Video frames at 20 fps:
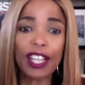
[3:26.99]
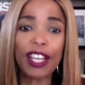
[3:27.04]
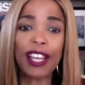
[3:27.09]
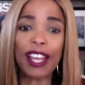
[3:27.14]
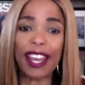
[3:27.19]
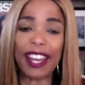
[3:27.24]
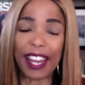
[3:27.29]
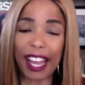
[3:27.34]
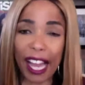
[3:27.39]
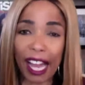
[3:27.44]

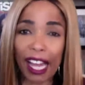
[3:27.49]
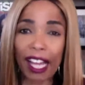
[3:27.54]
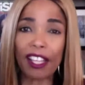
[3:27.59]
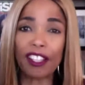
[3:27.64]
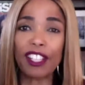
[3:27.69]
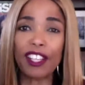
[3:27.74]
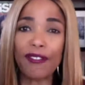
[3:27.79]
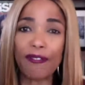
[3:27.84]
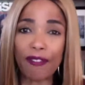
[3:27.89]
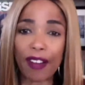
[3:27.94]
a
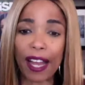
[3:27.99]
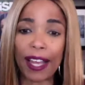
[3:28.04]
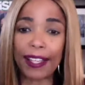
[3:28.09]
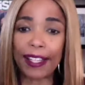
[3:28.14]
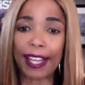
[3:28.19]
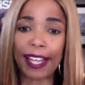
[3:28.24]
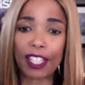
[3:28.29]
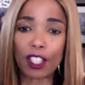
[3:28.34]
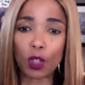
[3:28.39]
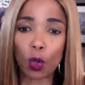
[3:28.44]
highly
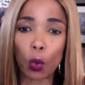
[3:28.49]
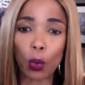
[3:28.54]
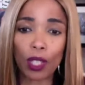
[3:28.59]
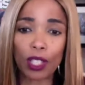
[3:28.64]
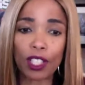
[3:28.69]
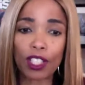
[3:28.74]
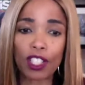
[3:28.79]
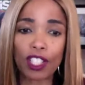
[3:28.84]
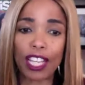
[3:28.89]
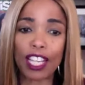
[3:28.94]
financed
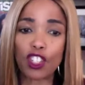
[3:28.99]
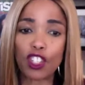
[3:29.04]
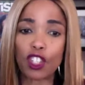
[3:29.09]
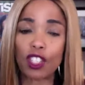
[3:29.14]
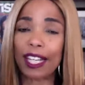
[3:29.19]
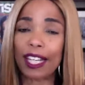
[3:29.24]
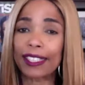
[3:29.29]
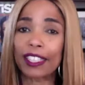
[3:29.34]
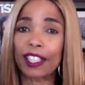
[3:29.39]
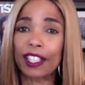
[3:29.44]
organization
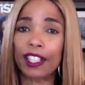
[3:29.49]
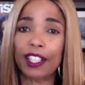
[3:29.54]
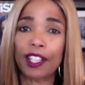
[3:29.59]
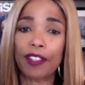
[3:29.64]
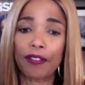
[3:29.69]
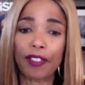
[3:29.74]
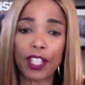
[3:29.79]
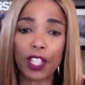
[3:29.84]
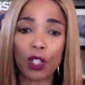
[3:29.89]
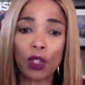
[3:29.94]
like the
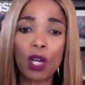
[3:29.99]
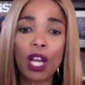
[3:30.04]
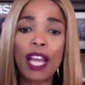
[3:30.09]
NFL